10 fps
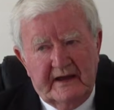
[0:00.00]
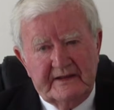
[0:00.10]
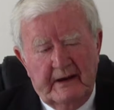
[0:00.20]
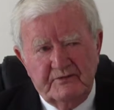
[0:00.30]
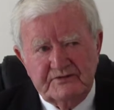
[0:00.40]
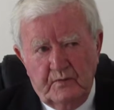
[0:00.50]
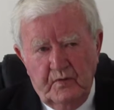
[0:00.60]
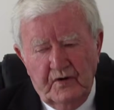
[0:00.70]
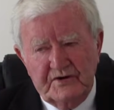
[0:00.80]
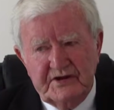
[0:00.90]
That was the
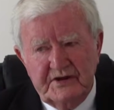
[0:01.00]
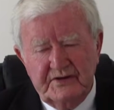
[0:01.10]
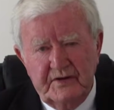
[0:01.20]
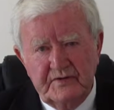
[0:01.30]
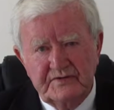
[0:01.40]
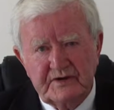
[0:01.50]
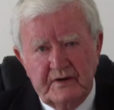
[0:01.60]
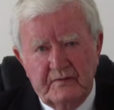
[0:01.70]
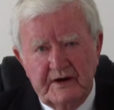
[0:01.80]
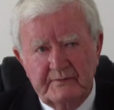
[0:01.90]
words he used
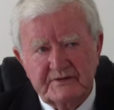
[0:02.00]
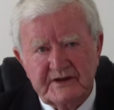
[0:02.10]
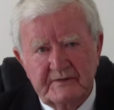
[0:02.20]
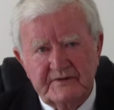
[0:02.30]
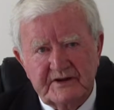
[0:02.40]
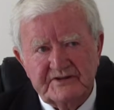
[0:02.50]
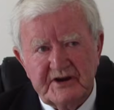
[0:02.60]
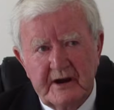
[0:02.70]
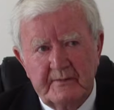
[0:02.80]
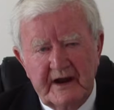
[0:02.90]
when he was giving the
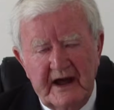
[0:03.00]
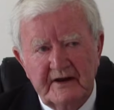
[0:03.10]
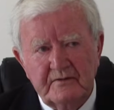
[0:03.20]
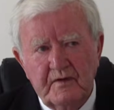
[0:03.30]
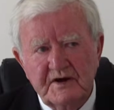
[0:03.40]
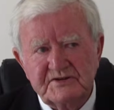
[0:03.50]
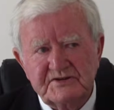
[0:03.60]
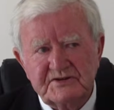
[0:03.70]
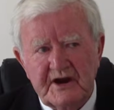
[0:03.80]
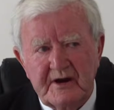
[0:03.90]
sermon, and it was a
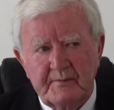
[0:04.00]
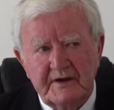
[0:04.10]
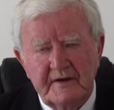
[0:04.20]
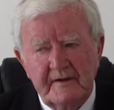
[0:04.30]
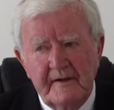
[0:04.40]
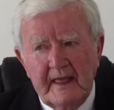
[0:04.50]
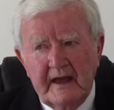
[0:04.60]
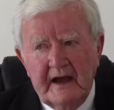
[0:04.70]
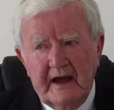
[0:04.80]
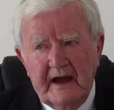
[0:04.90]
sermon.
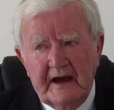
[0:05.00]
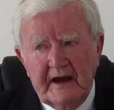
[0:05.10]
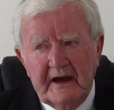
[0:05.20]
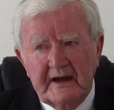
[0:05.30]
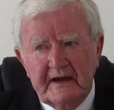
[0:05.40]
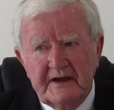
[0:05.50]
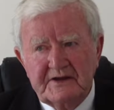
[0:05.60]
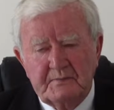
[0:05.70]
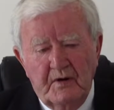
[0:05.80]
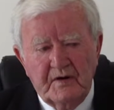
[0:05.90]
He
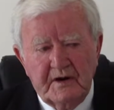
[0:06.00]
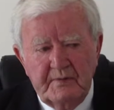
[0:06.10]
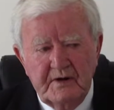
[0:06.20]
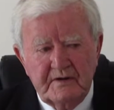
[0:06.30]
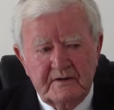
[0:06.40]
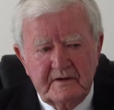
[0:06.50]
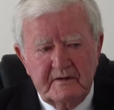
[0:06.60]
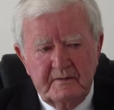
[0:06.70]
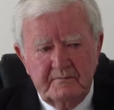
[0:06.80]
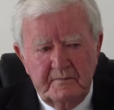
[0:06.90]
spoke about
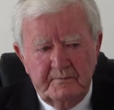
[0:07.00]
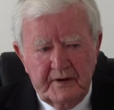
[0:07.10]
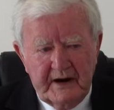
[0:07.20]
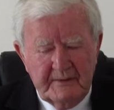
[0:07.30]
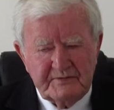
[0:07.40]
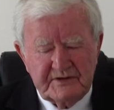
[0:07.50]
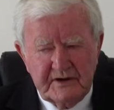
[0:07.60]
perhaps the